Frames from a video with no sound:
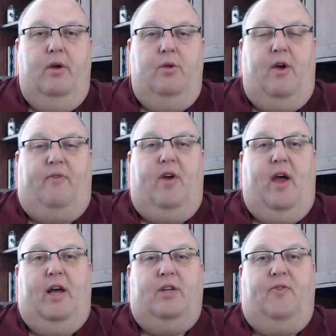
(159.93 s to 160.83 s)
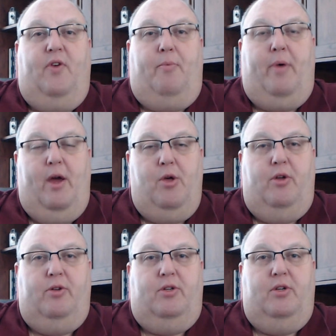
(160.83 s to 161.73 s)
Jeffrey asks for your
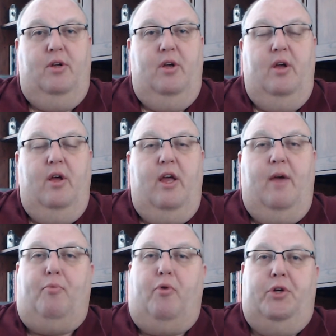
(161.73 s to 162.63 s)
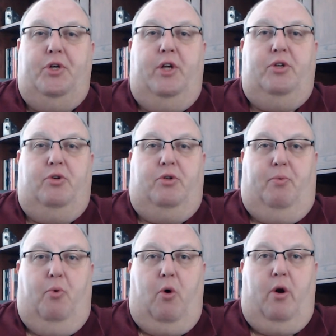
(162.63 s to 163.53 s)
patience. He appreciates your
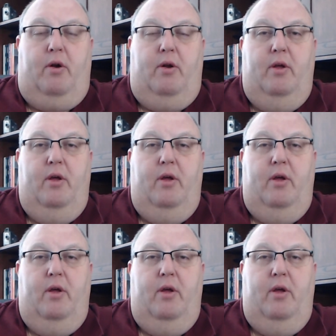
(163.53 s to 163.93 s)
support.